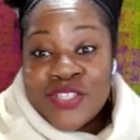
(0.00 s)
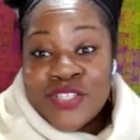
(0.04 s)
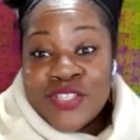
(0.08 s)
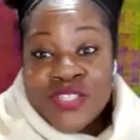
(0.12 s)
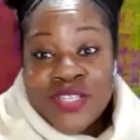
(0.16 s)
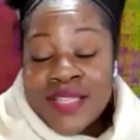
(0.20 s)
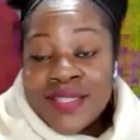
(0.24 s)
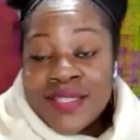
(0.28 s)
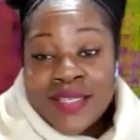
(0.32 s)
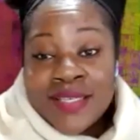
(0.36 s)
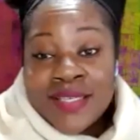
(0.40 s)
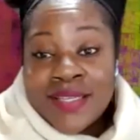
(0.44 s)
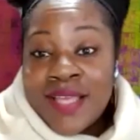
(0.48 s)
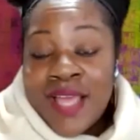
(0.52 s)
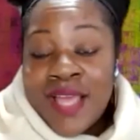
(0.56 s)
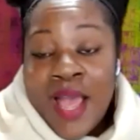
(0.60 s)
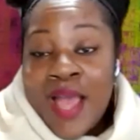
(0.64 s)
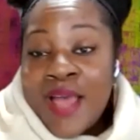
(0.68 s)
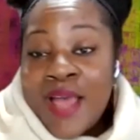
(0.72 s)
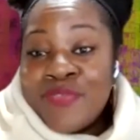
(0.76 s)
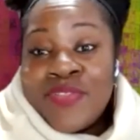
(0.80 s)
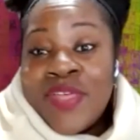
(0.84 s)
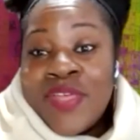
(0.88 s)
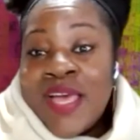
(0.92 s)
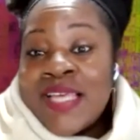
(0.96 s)
There's nothing,
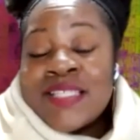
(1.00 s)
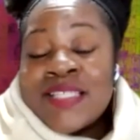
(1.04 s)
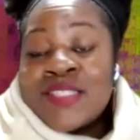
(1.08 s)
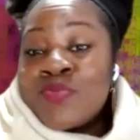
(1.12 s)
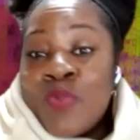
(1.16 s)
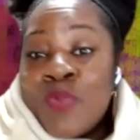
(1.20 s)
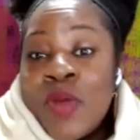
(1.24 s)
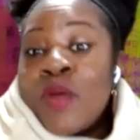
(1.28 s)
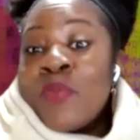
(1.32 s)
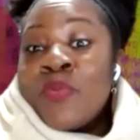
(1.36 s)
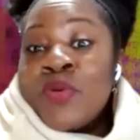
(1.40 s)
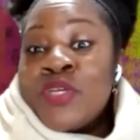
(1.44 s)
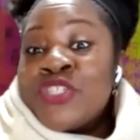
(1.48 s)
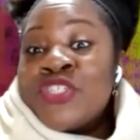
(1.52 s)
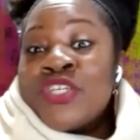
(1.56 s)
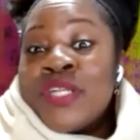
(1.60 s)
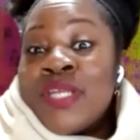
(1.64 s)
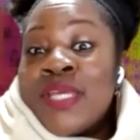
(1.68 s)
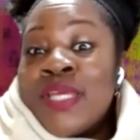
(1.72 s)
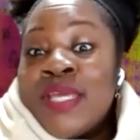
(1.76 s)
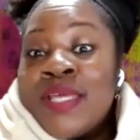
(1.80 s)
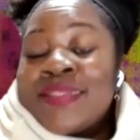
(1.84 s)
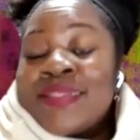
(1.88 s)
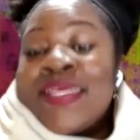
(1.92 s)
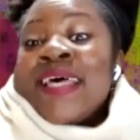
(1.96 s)
that's where we
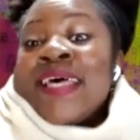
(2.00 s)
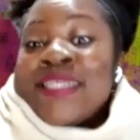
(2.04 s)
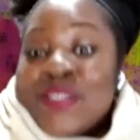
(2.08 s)
should end.